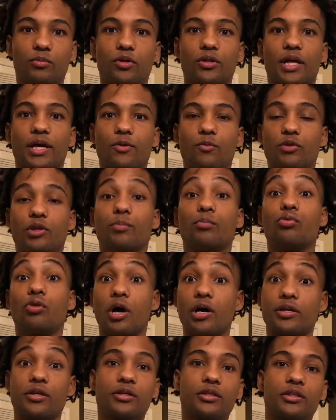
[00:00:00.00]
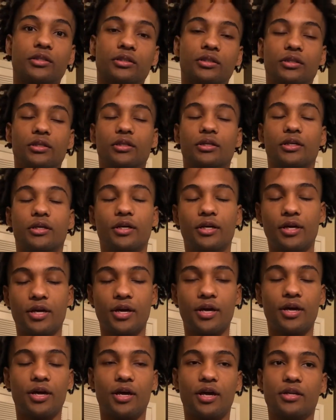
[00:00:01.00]
but like with a product
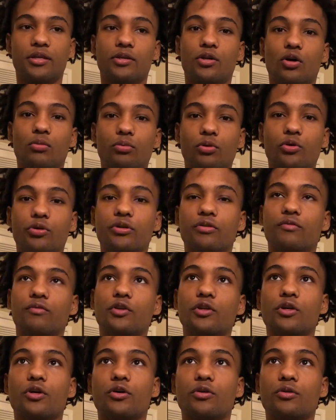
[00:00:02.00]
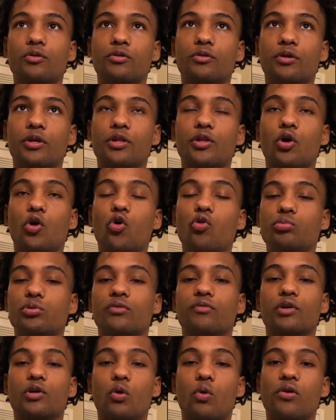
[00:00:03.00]
and then uploading the video in the hopes of
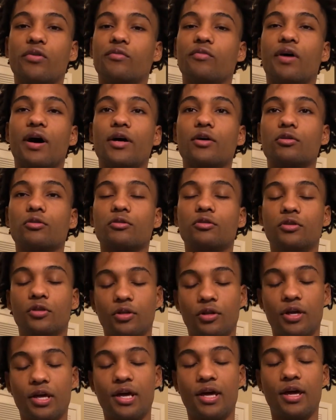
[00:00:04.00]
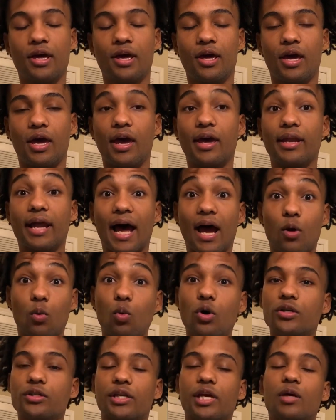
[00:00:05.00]
it going viral. And I
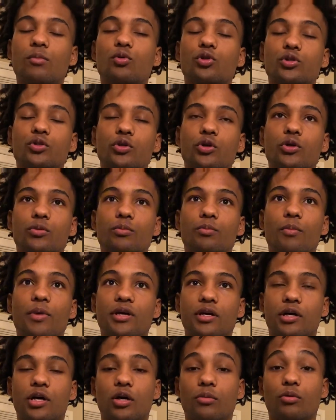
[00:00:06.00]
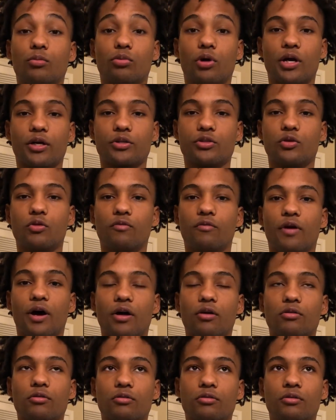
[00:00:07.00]
was able to make a couple products go
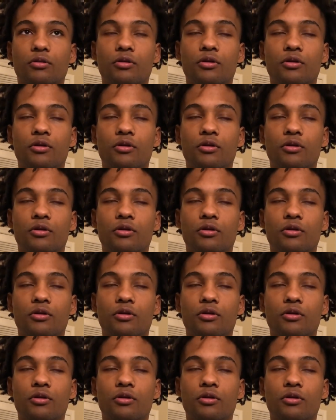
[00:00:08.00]
viral.